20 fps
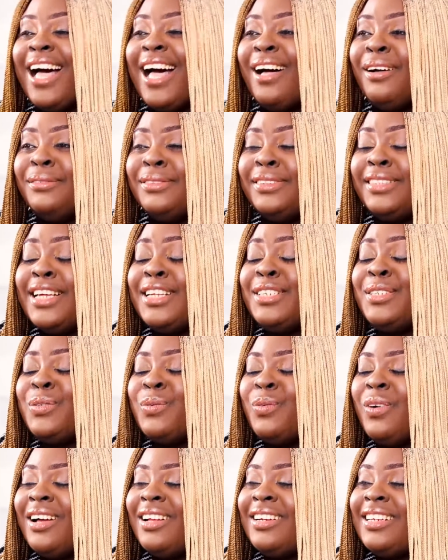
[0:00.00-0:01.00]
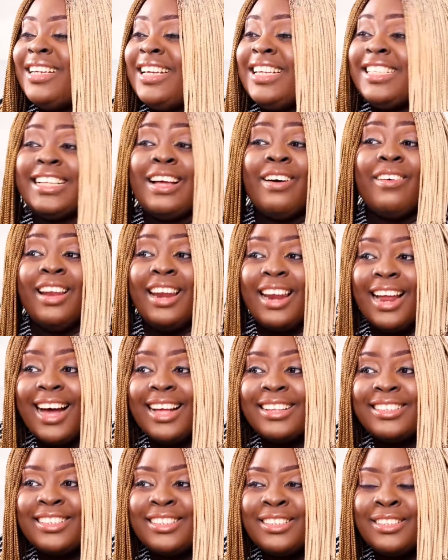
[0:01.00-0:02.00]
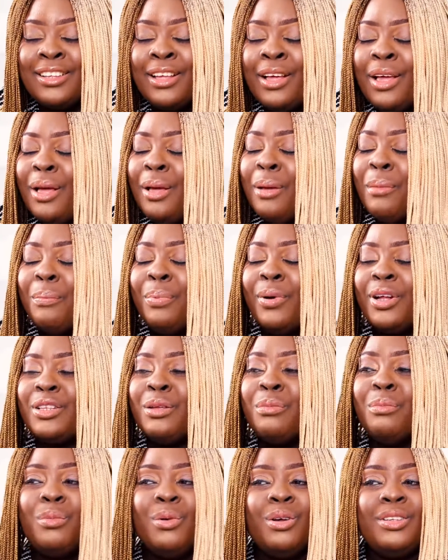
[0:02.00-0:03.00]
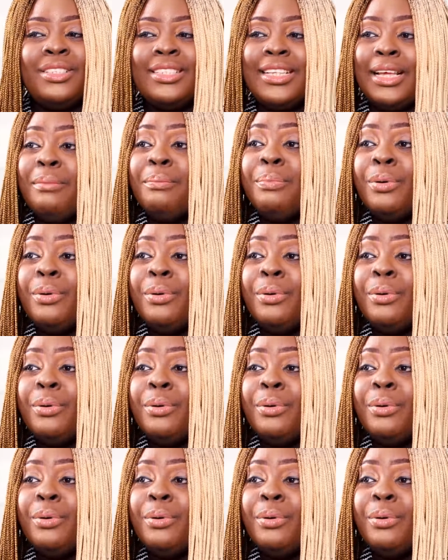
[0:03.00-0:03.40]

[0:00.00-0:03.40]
Now, this one is our last, but the most